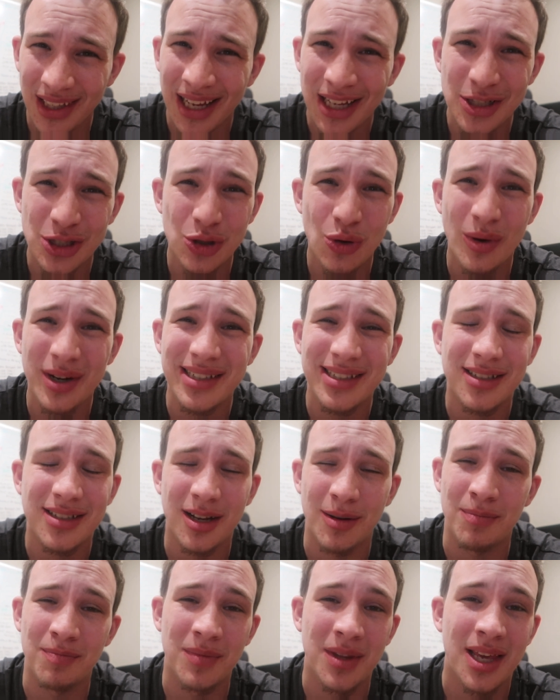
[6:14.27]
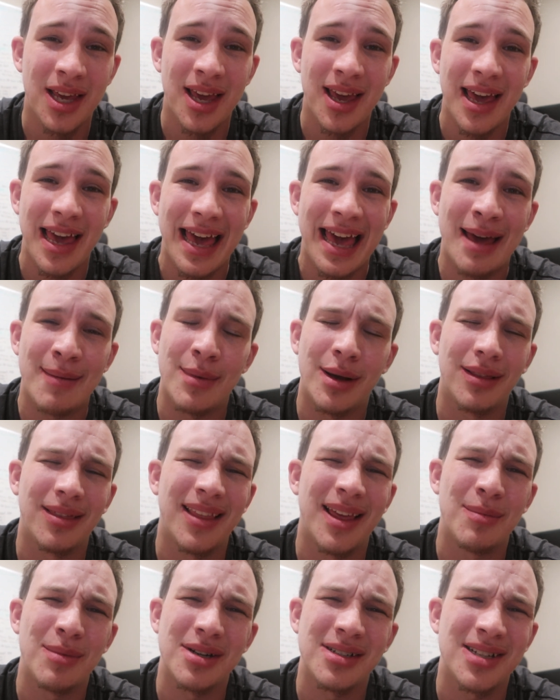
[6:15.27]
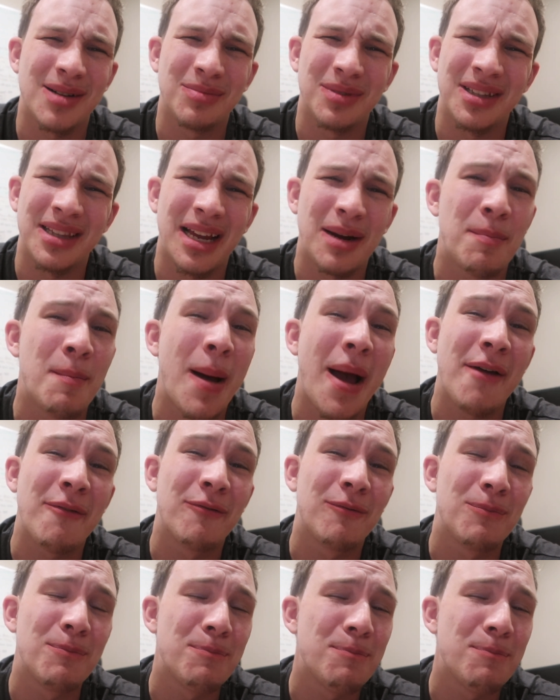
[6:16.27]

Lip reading: I joined some MLM or something, like my